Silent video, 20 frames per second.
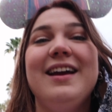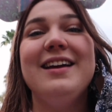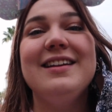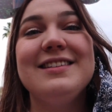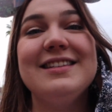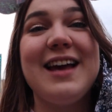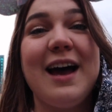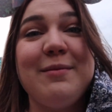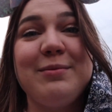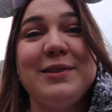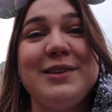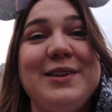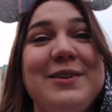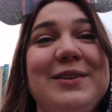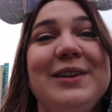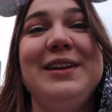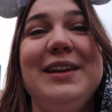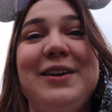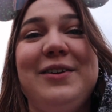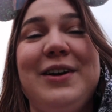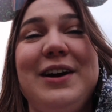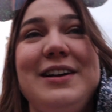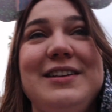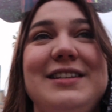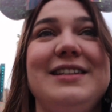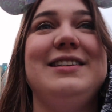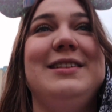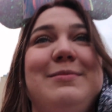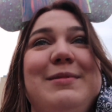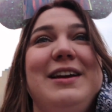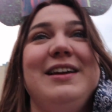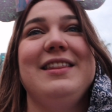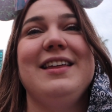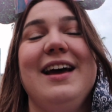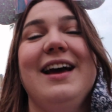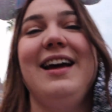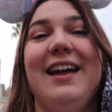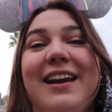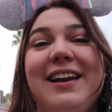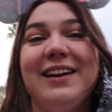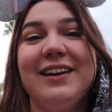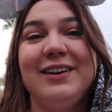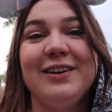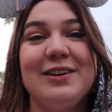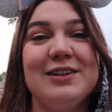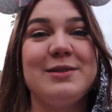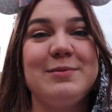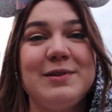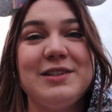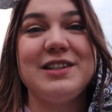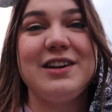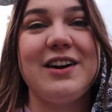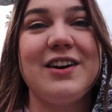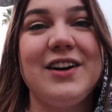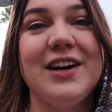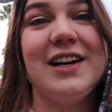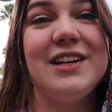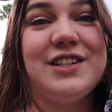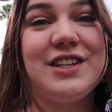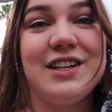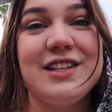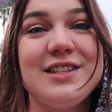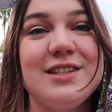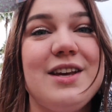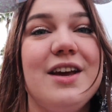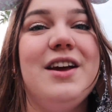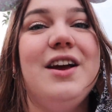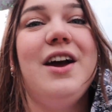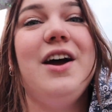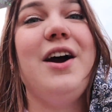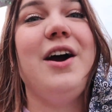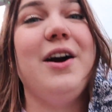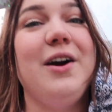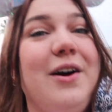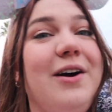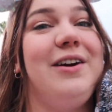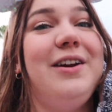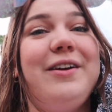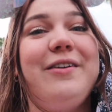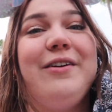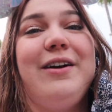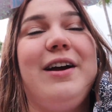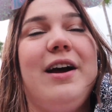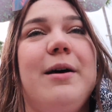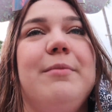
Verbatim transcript: It's absolutely crazy to me that Christmas decorations are already going